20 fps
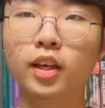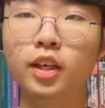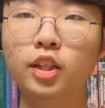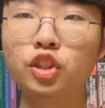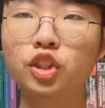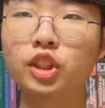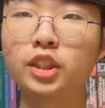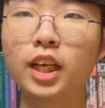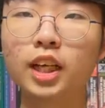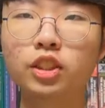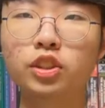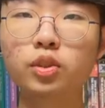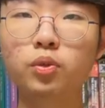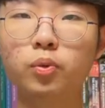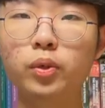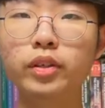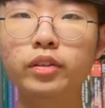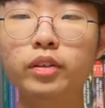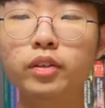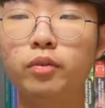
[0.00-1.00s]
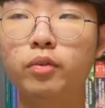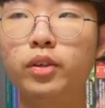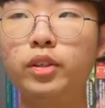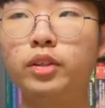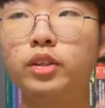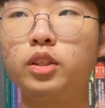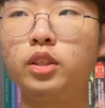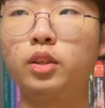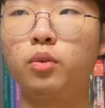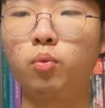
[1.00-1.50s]
She's actually really,
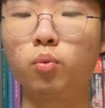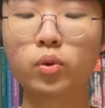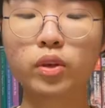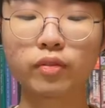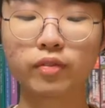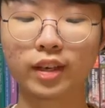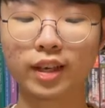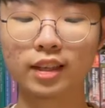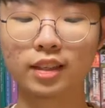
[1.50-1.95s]
really good at weaving,